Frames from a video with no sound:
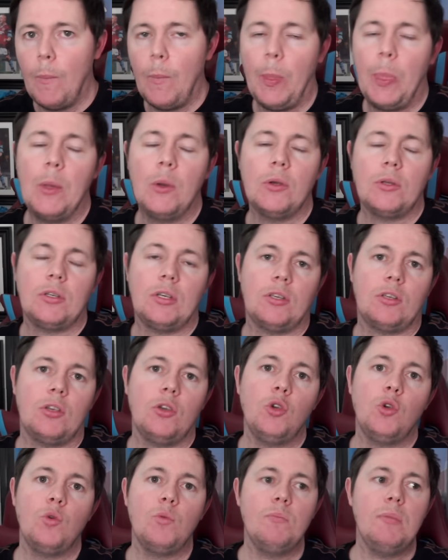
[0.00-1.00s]

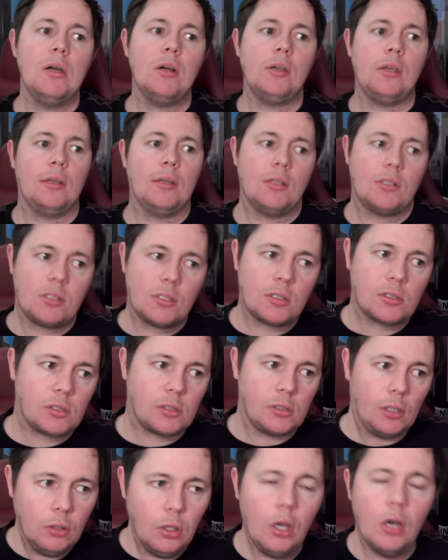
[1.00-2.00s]
32 million. It's
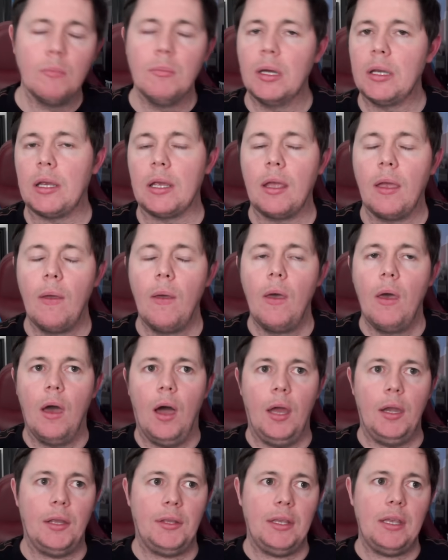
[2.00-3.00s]
a lot of money.
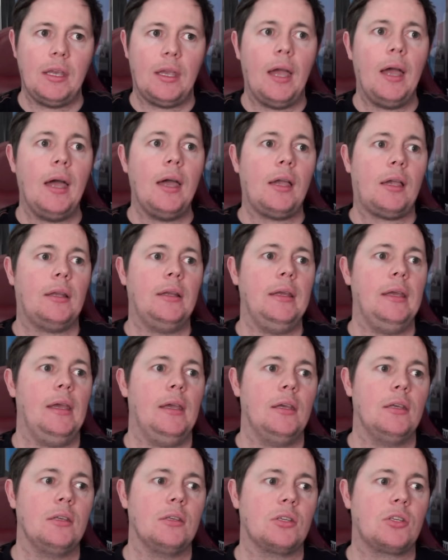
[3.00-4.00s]
And I think Hackney
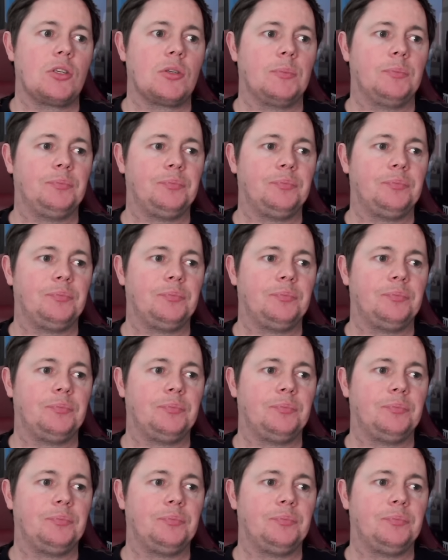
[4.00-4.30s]
is